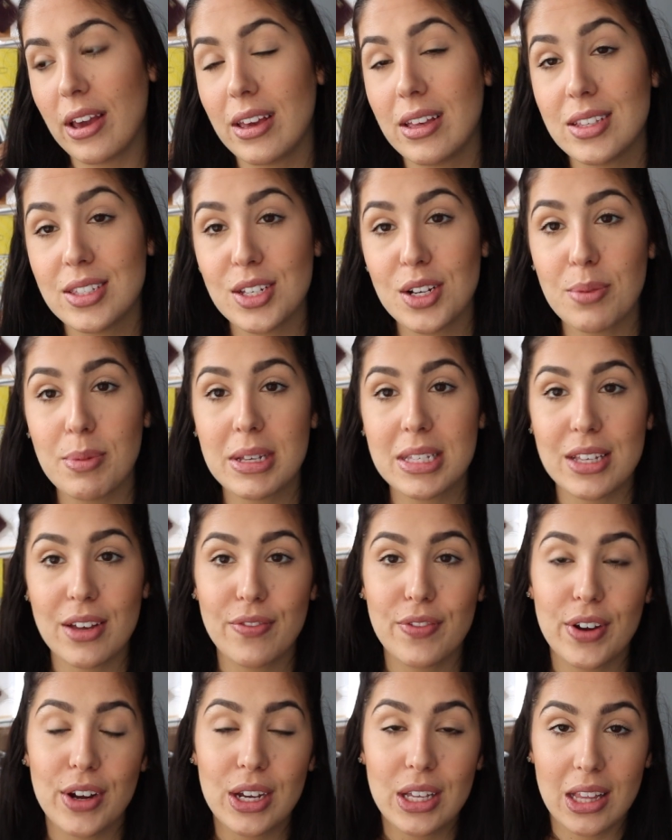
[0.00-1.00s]
consider
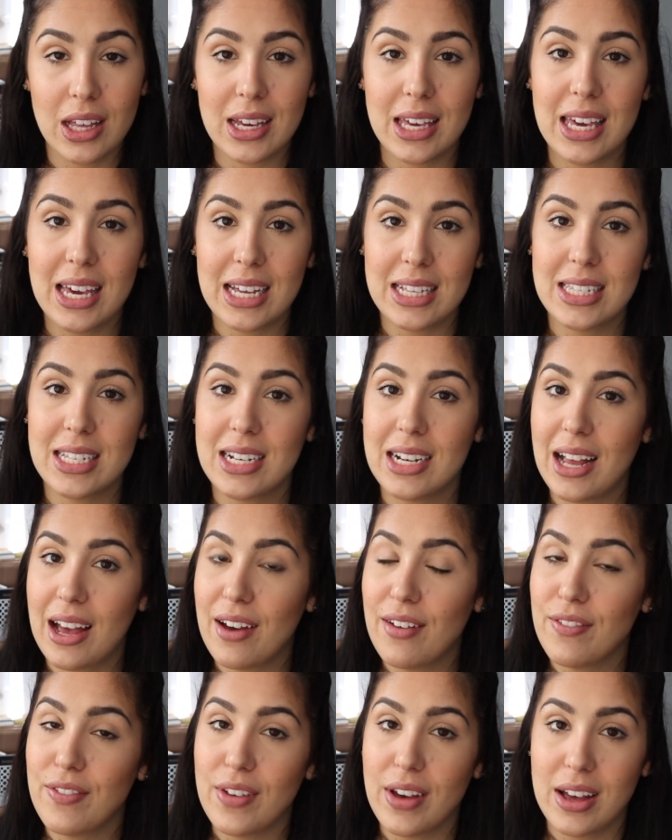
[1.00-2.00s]
myself very lucky. I didn't
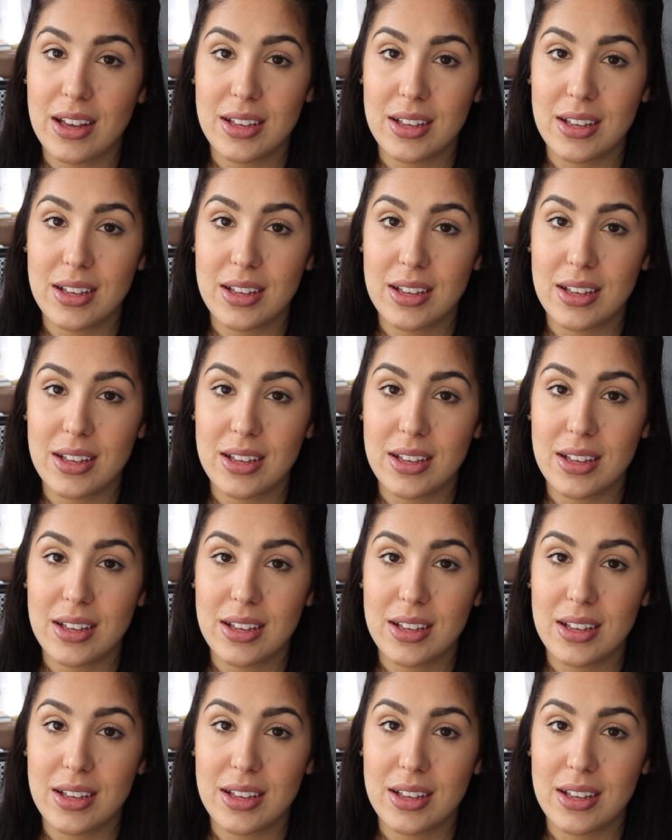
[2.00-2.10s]
have